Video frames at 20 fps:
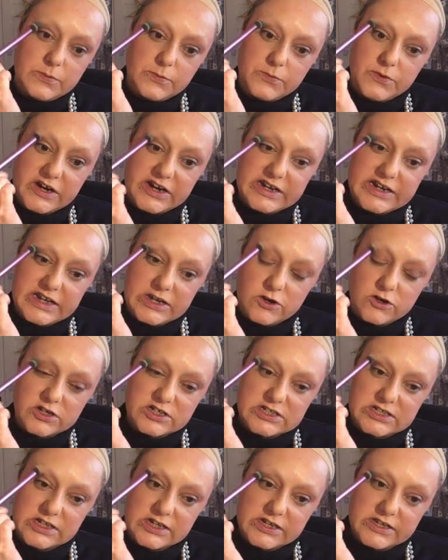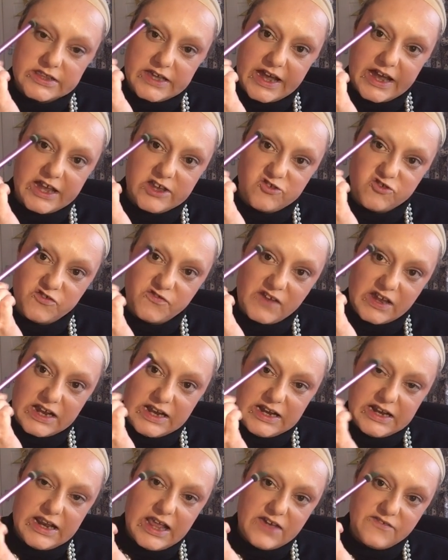Brittany got to the age of
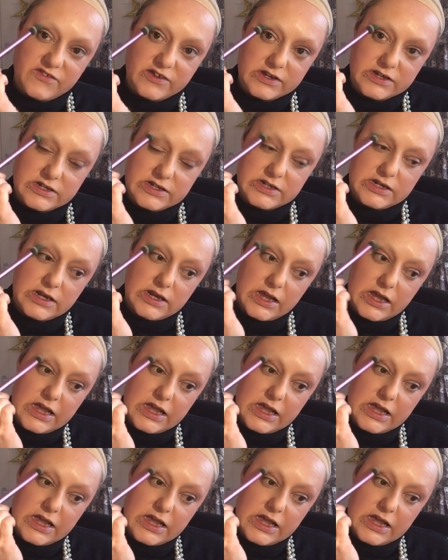11,